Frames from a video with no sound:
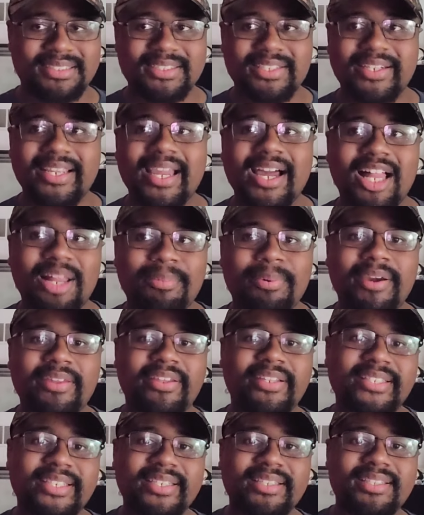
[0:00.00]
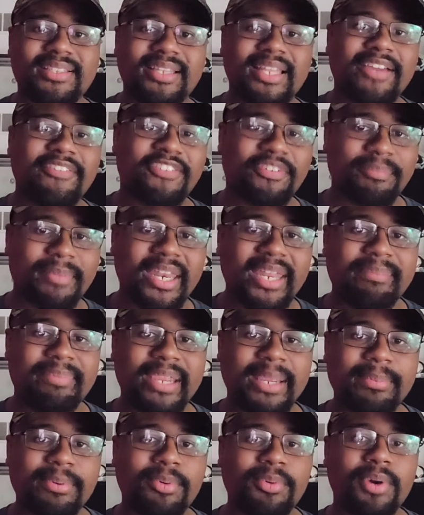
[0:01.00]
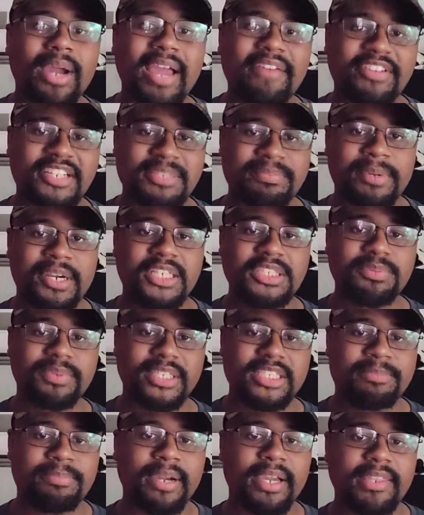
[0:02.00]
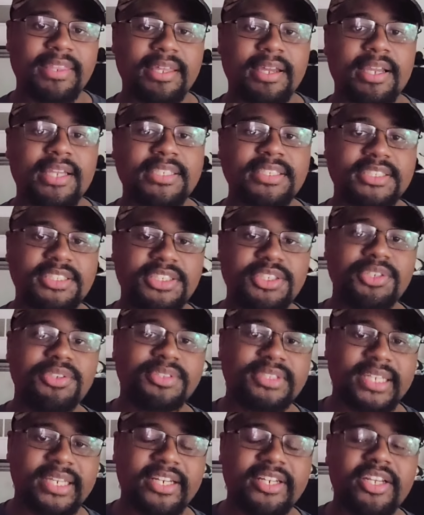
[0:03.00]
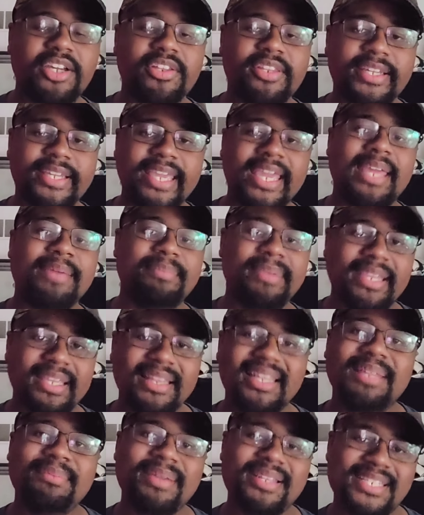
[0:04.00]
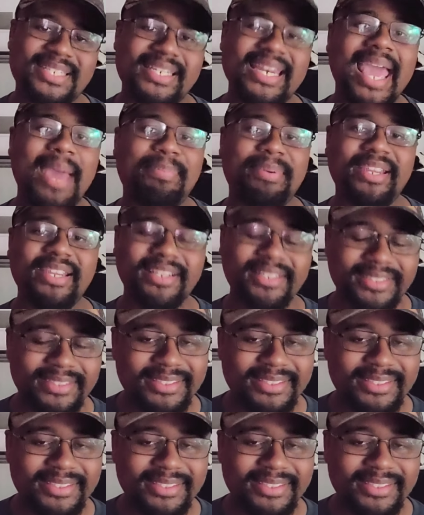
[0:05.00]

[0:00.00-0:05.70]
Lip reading: So yeah, olive pythons, like for many people who have experience with these pythons, do tend to know they can be a little bit snappy.